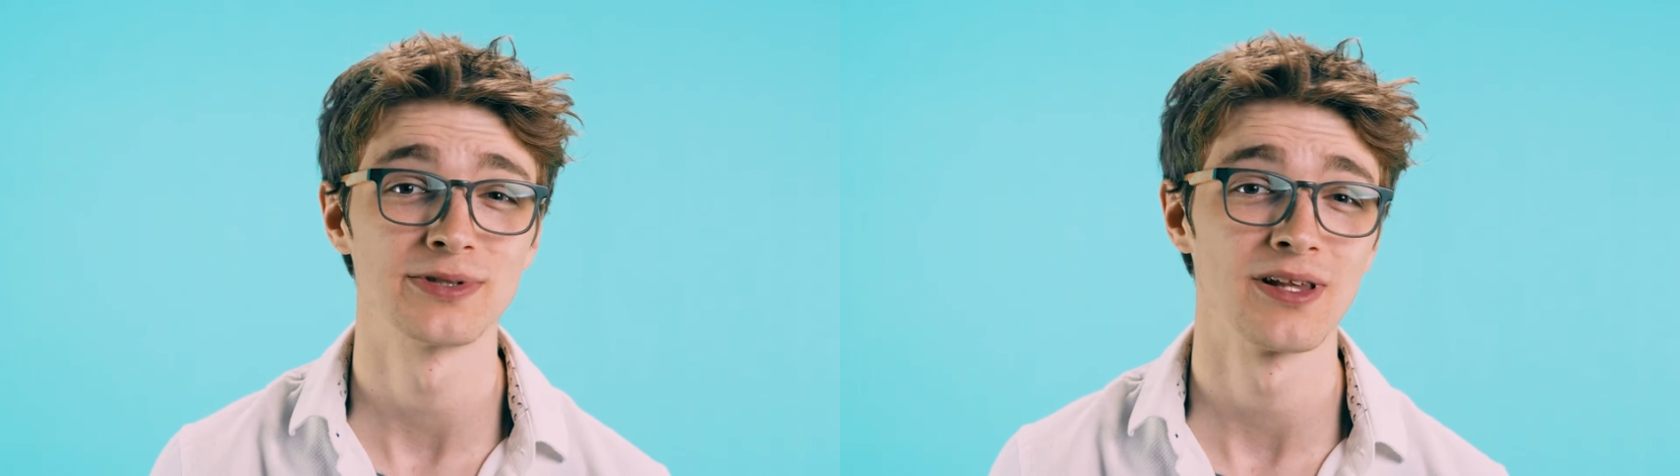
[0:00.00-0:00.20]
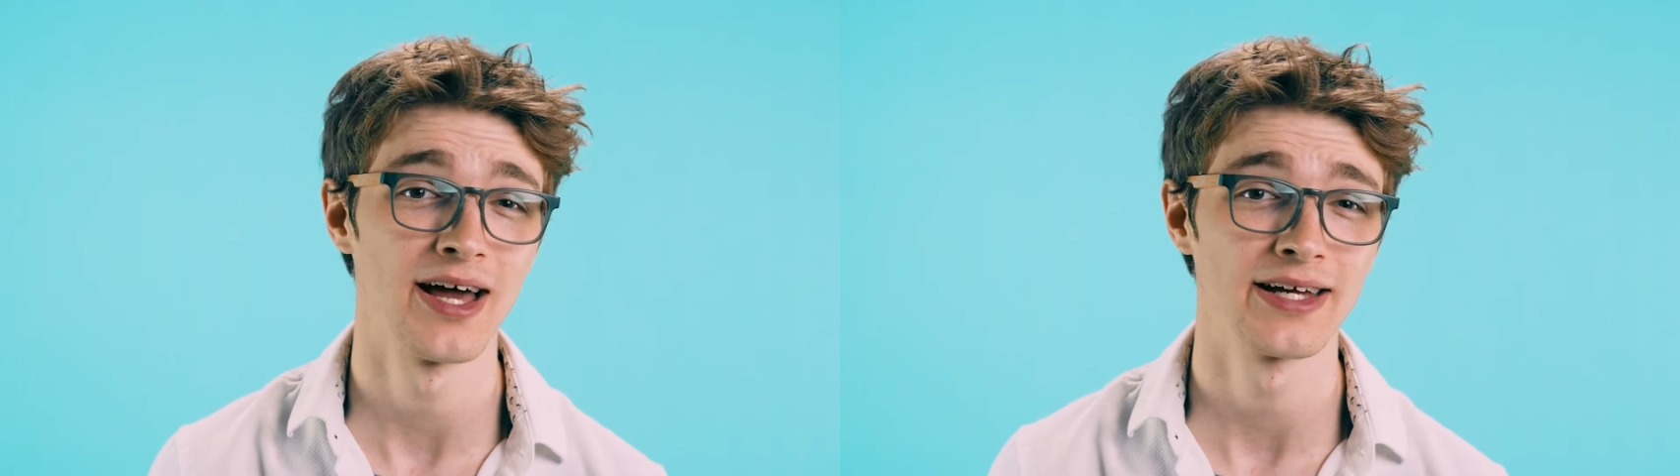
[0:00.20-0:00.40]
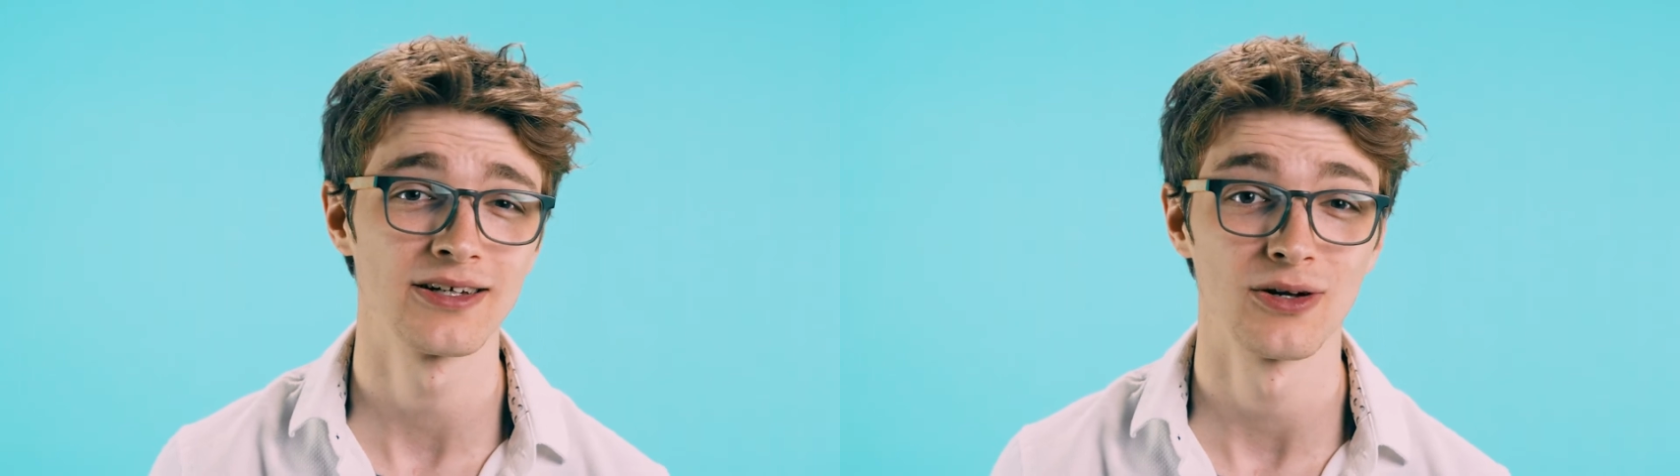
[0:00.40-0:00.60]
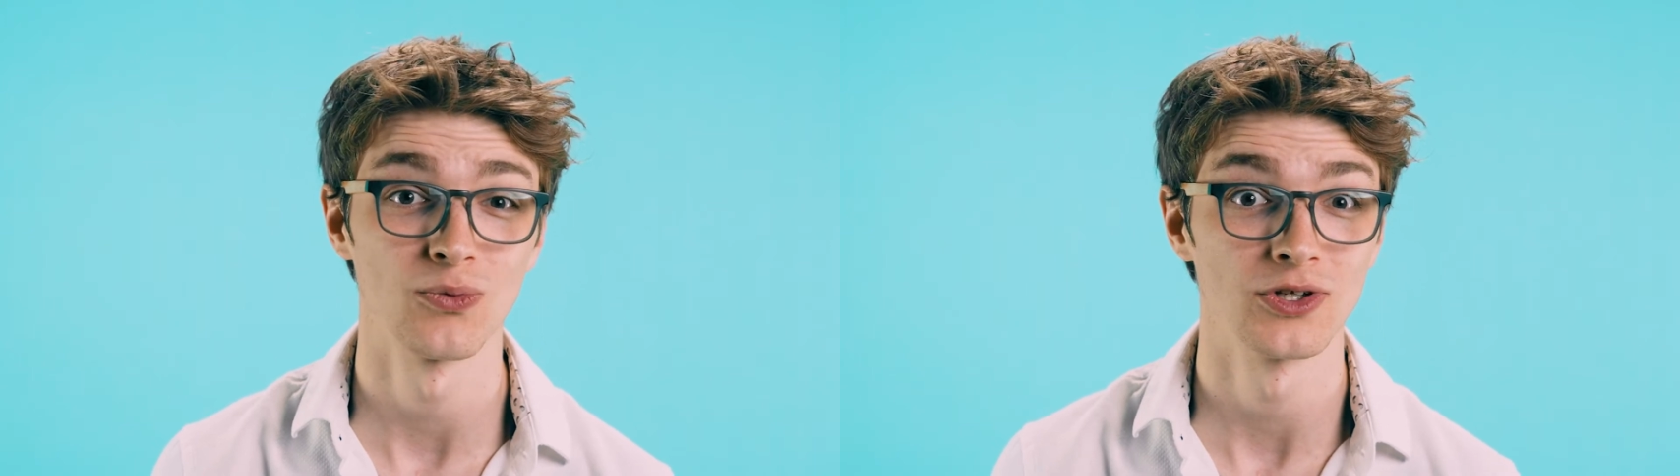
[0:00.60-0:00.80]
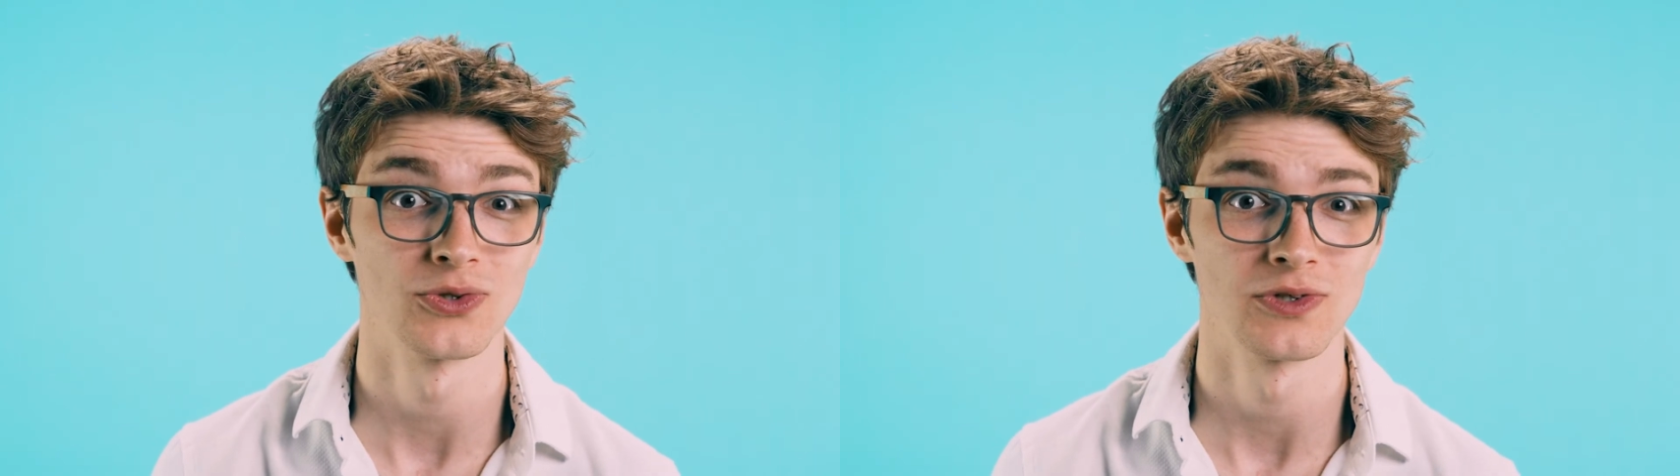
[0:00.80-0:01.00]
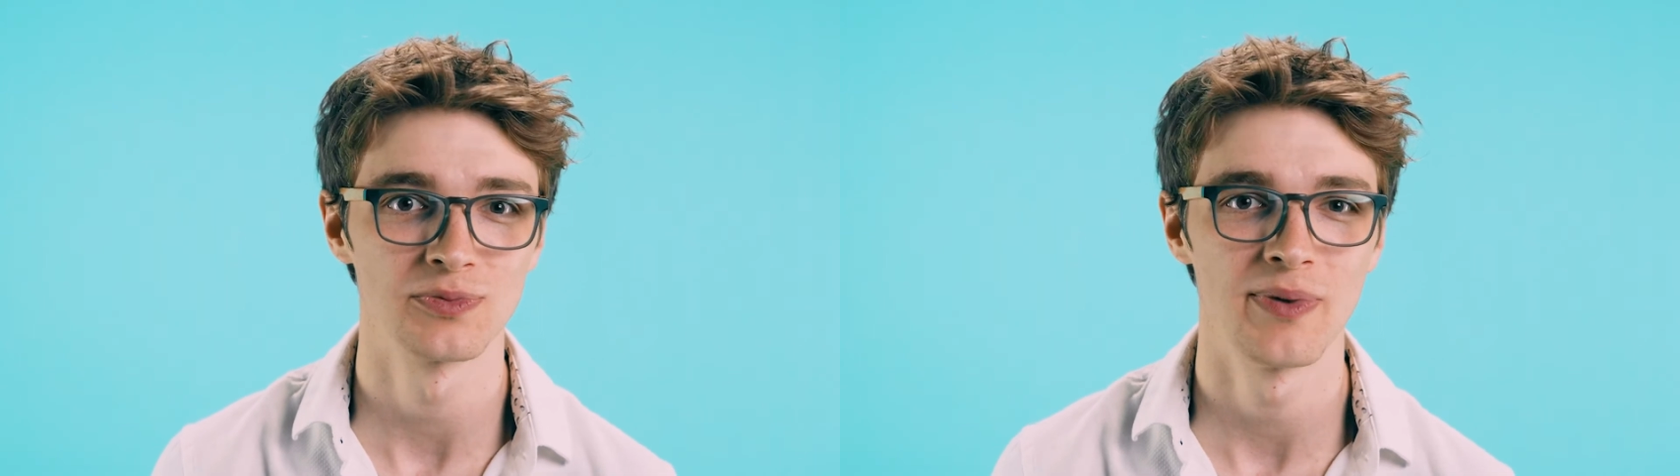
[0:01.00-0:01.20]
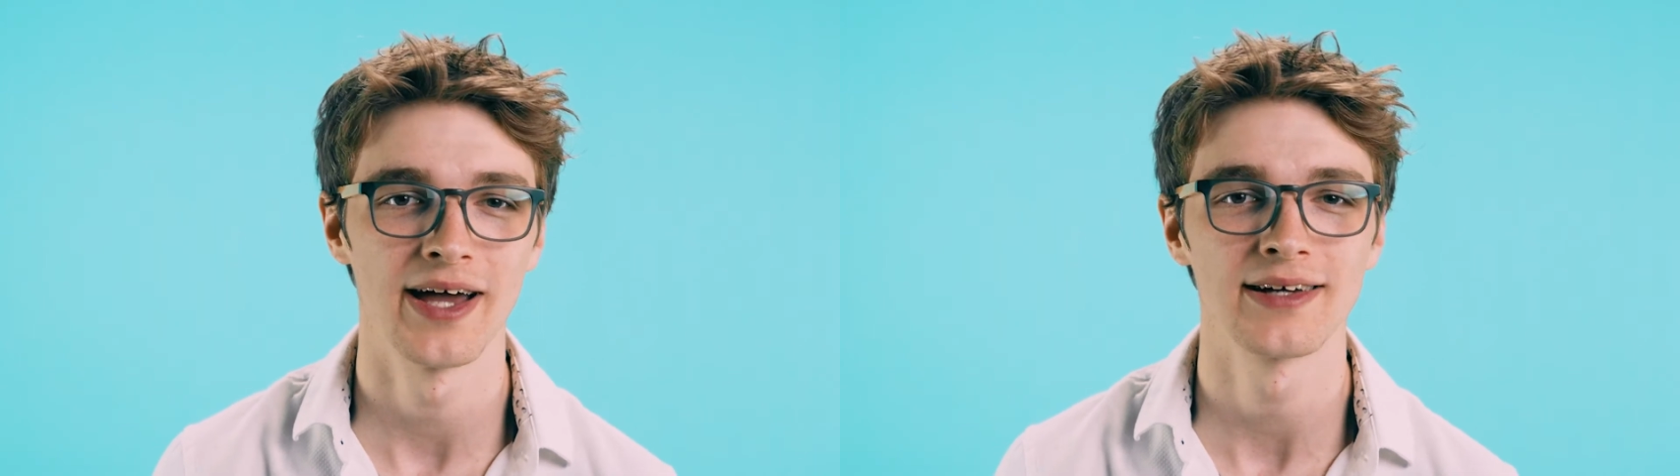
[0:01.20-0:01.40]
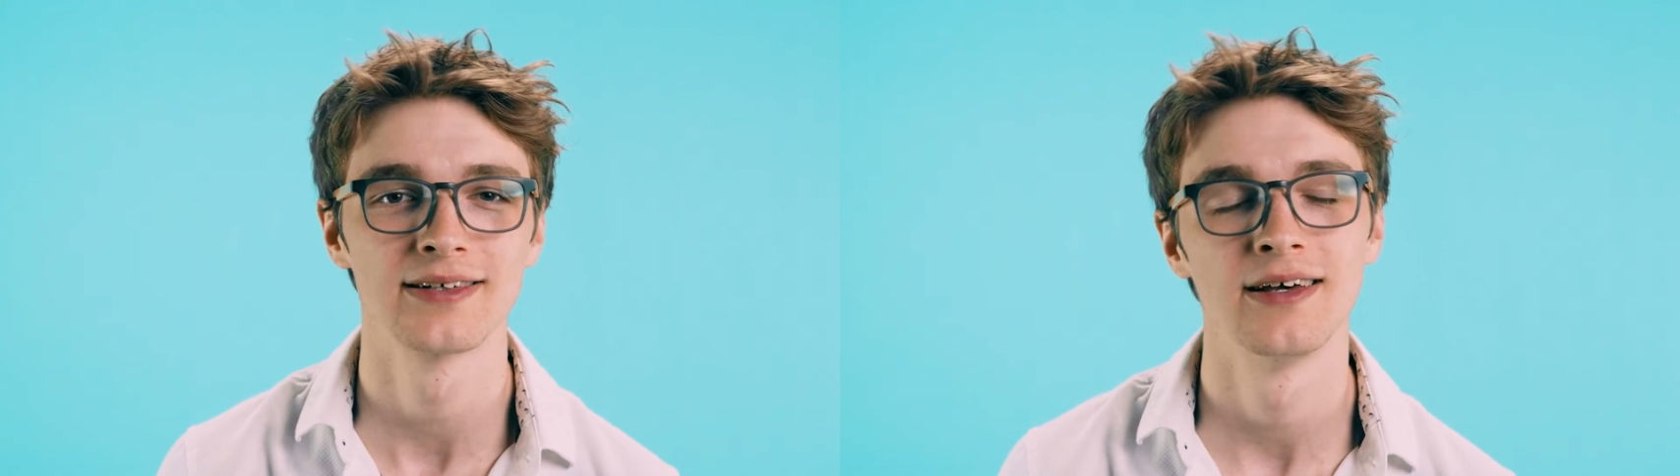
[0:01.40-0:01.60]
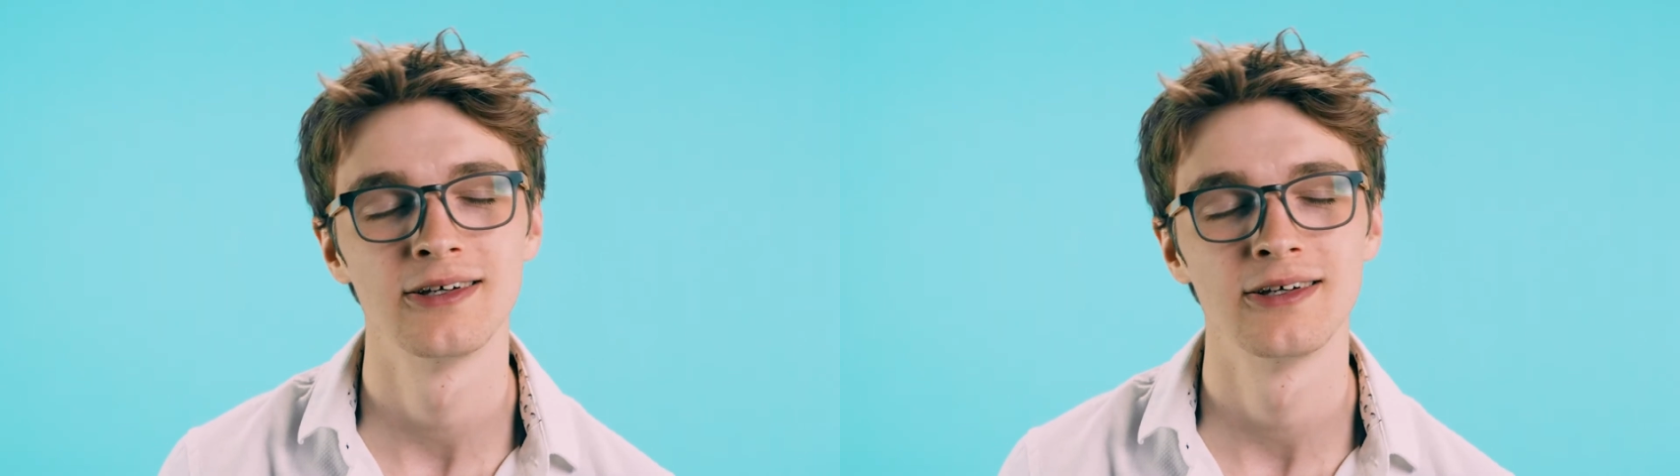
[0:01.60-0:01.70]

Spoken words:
alike, on what to expect.